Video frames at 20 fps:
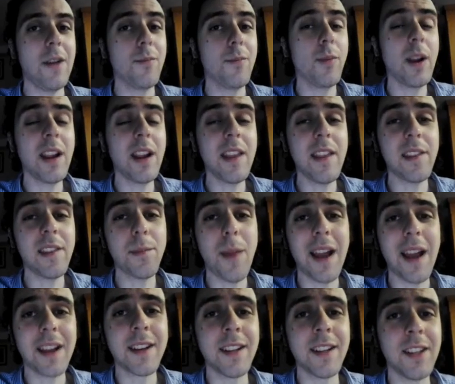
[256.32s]
Now, bringing this
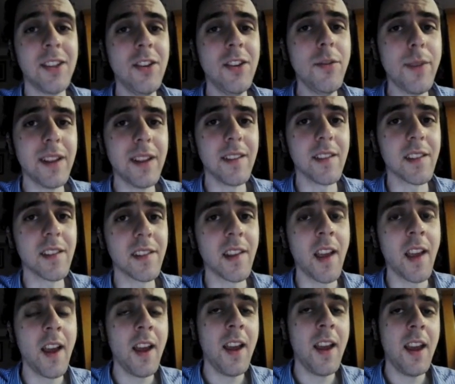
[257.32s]
back to humans,